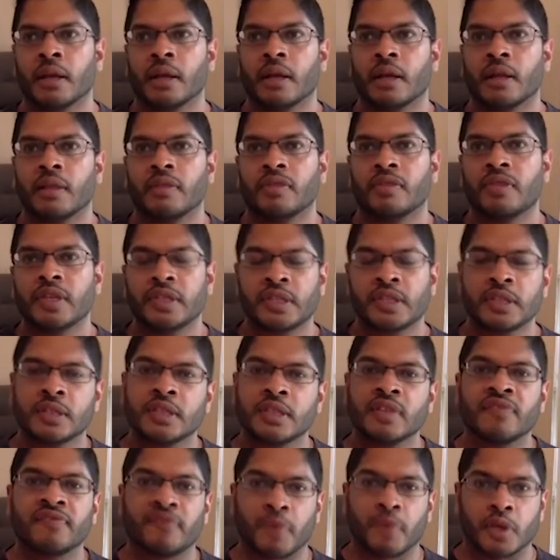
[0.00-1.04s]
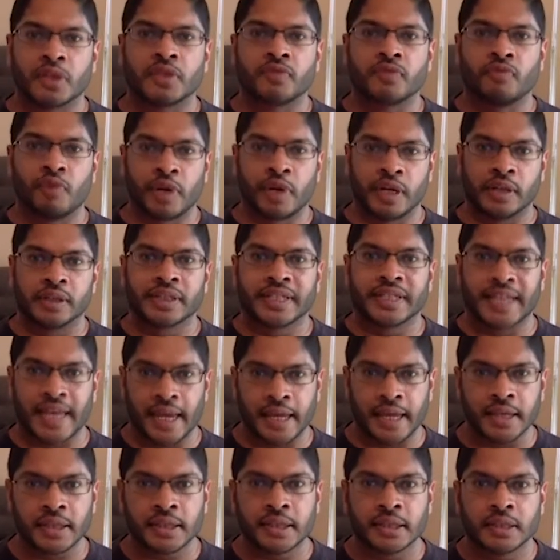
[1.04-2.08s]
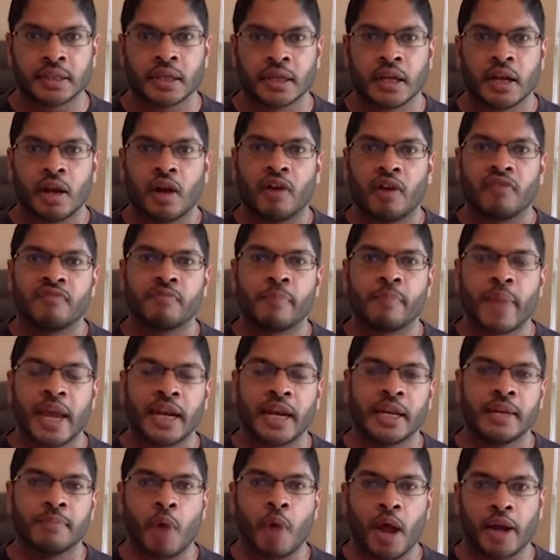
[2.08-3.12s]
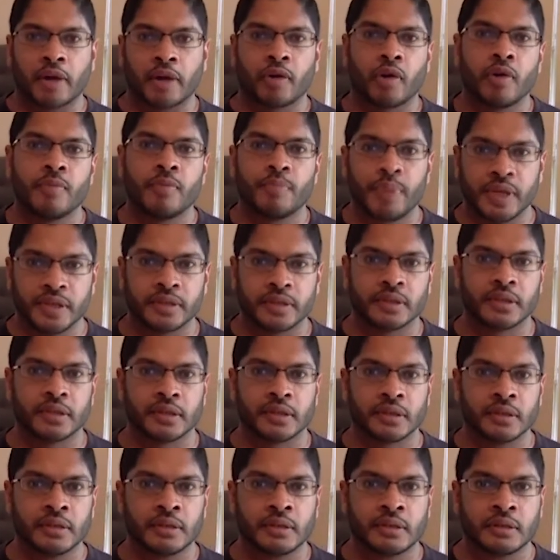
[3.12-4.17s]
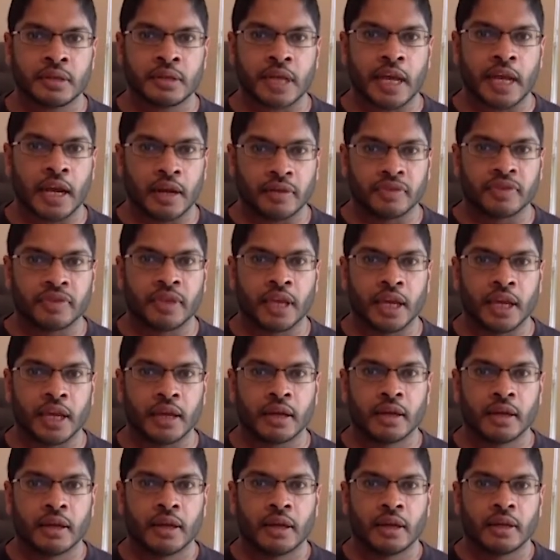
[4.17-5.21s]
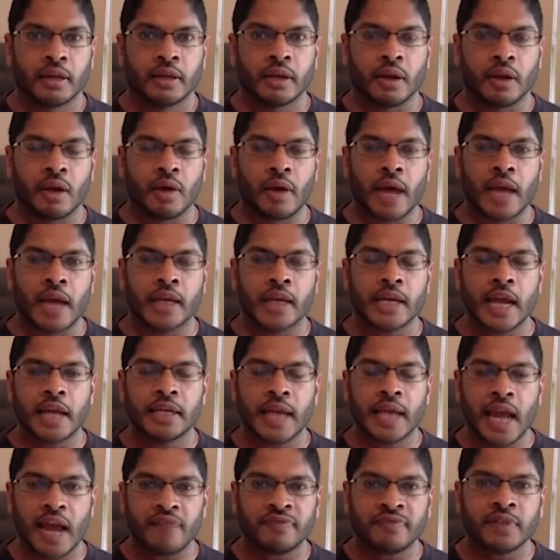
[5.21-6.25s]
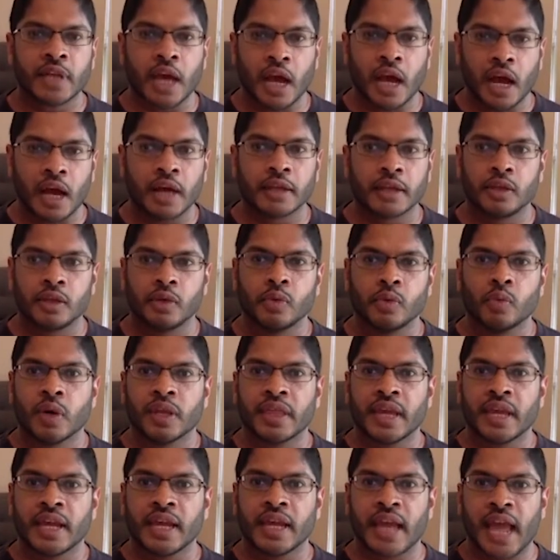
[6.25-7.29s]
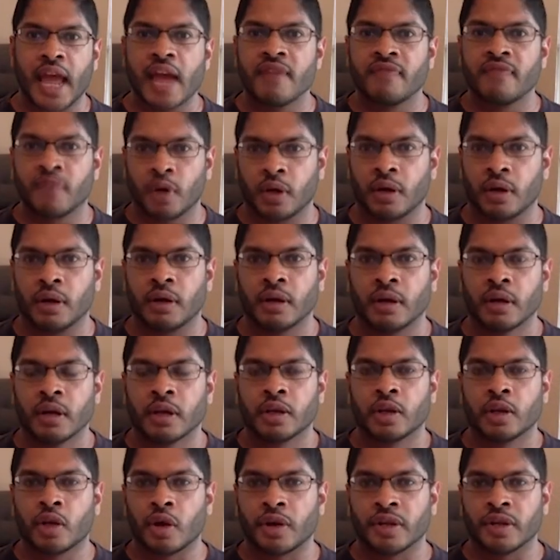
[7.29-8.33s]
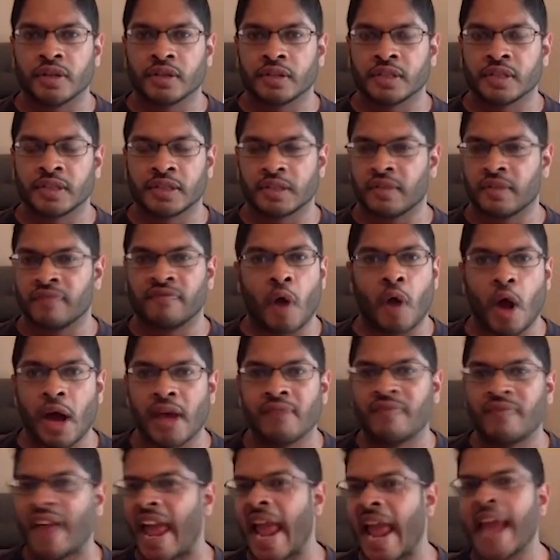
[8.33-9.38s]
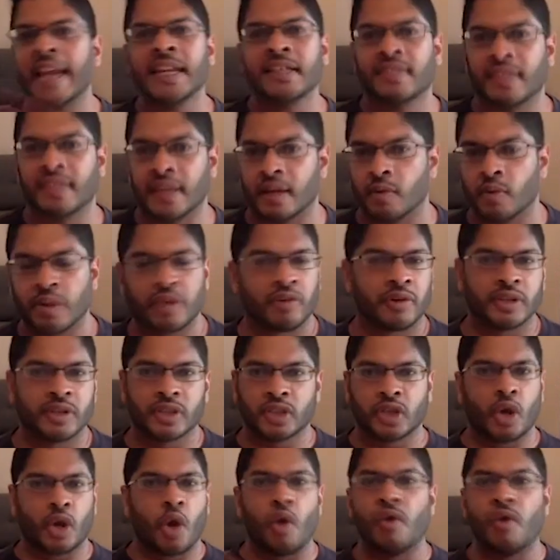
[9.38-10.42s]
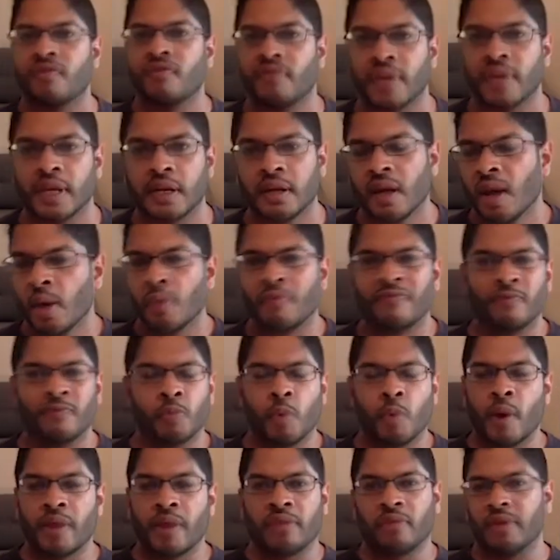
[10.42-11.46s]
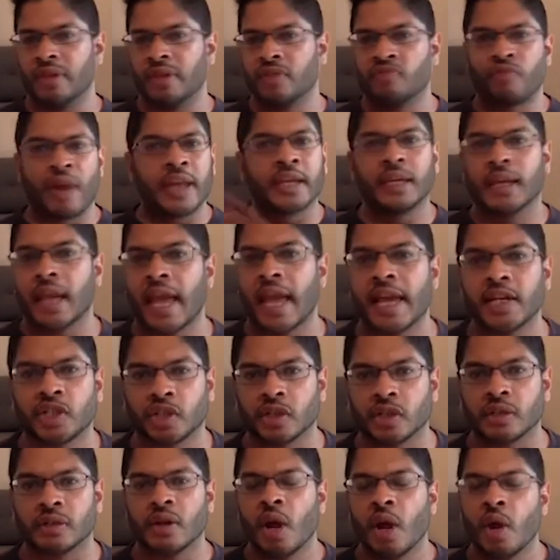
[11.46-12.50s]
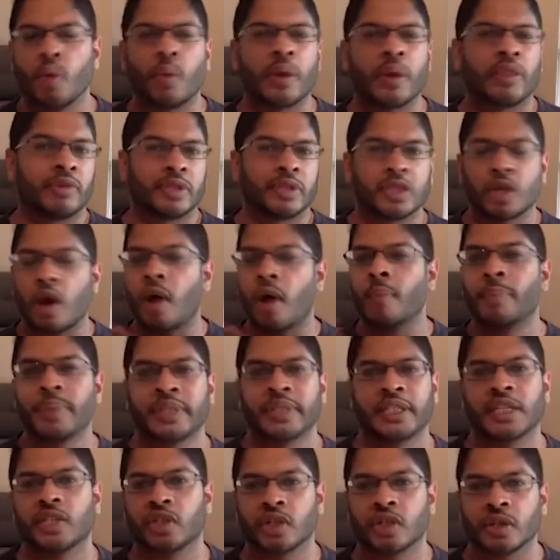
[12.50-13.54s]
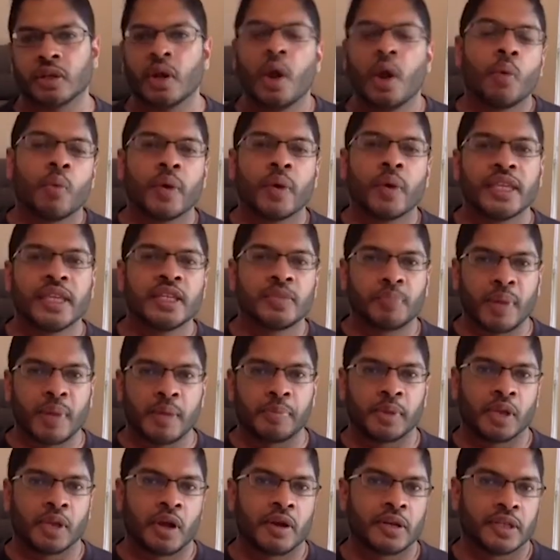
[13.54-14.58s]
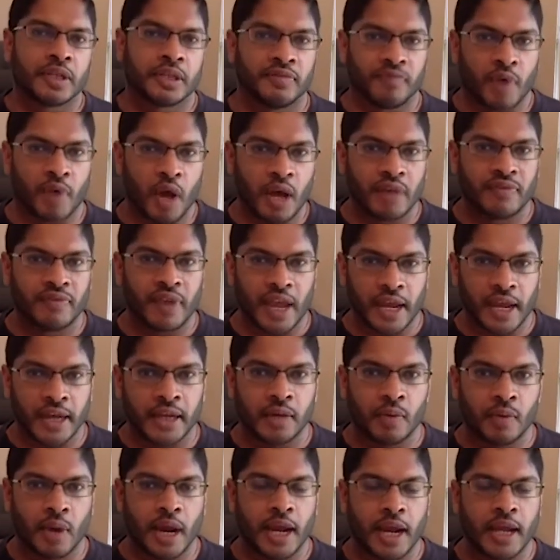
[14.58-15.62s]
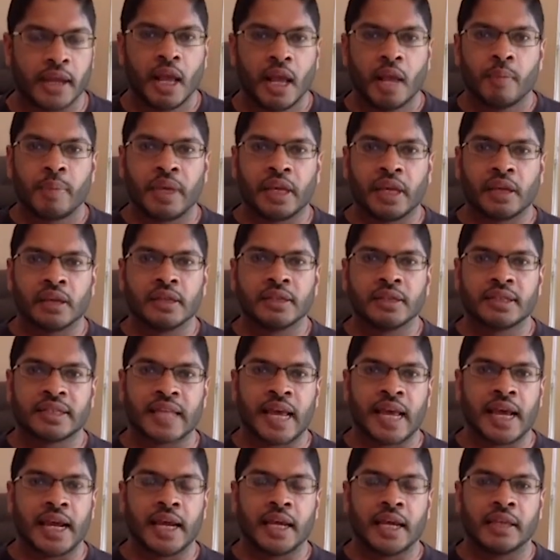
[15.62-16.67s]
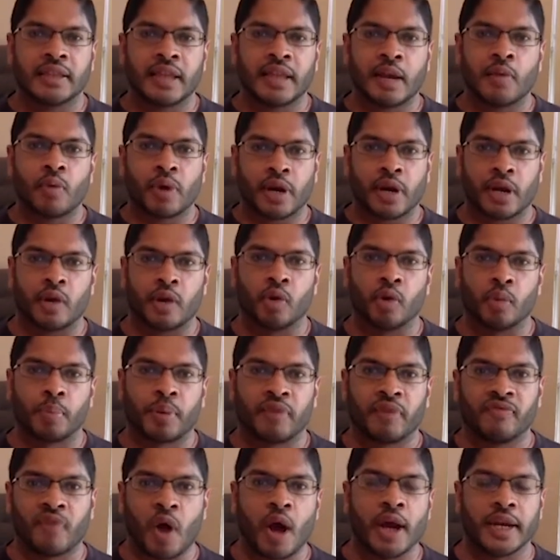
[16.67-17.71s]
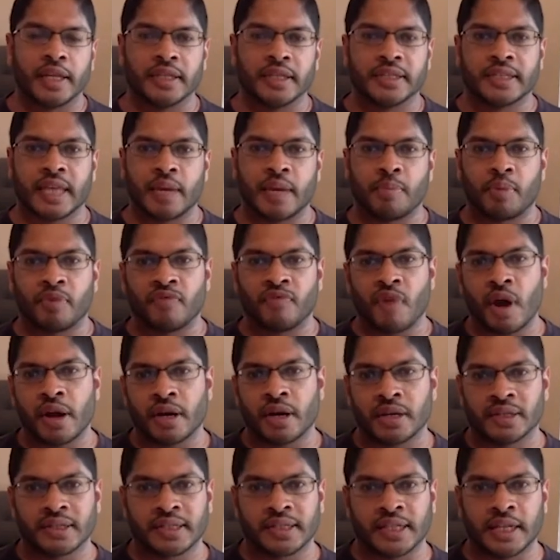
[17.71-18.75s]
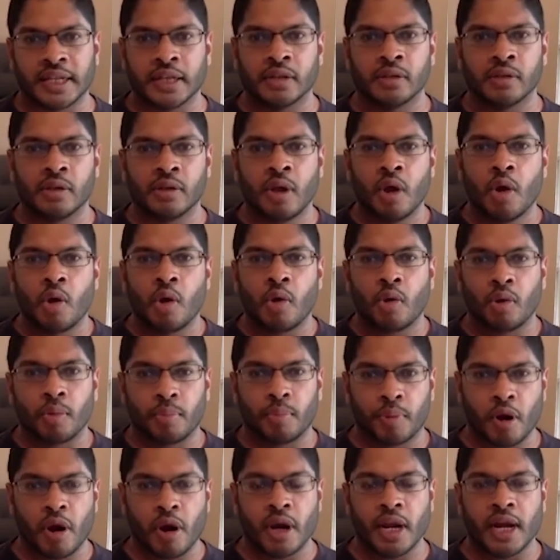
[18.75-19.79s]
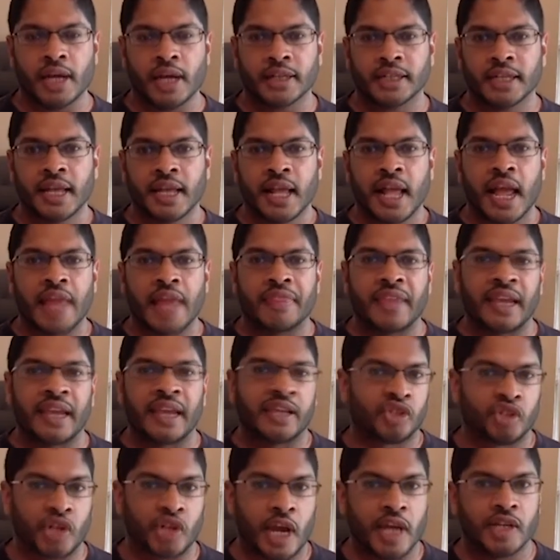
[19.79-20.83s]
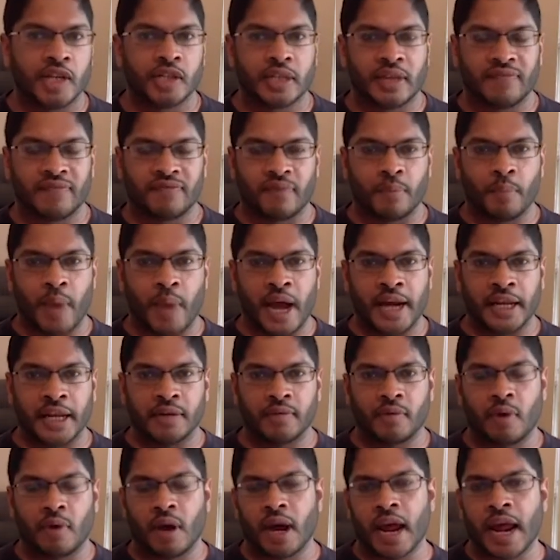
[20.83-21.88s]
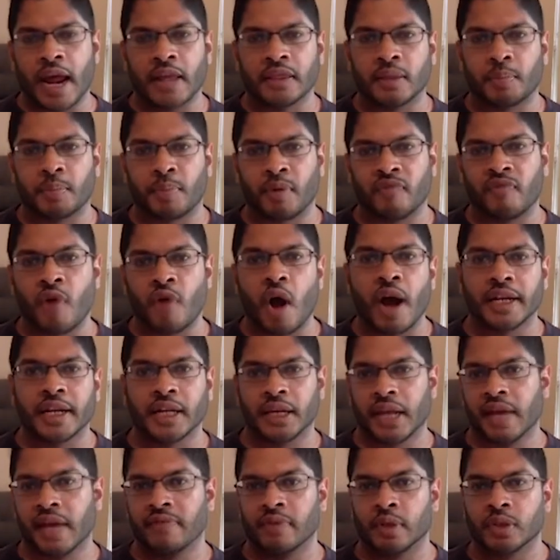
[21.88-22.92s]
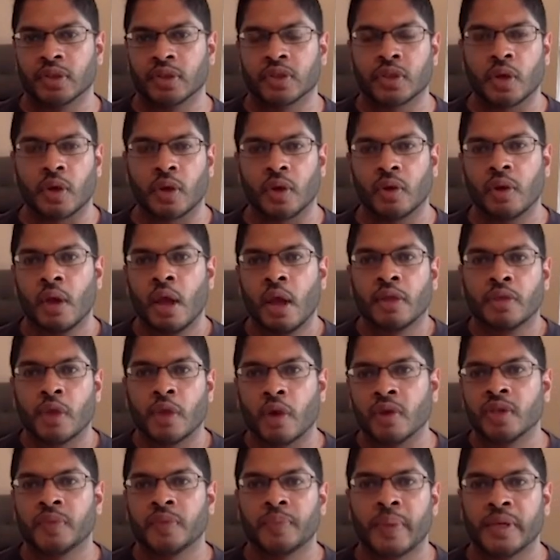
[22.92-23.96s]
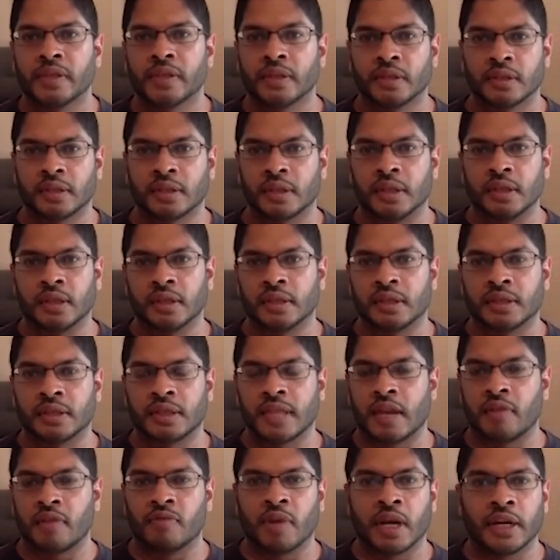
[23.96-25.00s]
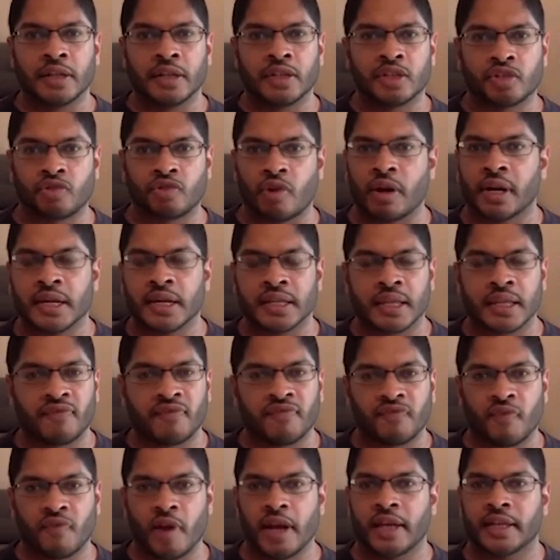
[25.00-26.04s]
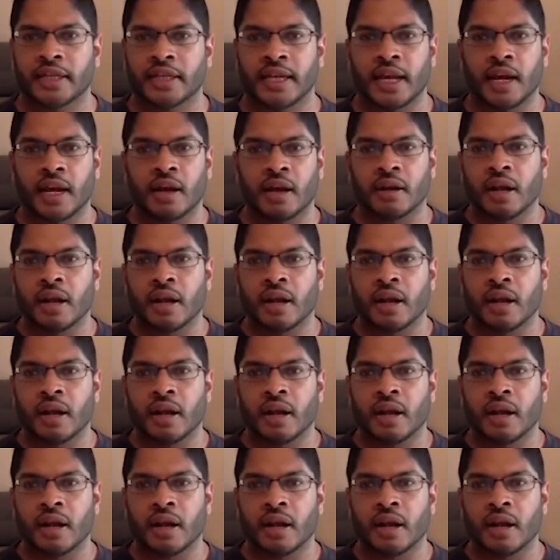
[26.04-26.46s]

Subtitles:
this is the first real test of many micro businesses out there, you know, and you have to argue, were they ever going to survive anything, whether it's COVID, whether it's regulation, whether it's competition, were these people going to survive anyway? Because they're what I call providers. They provided a skill or a product, and they exchange that for money, right, at the provider level. So those businesses, they're really struggling. They're freaked out.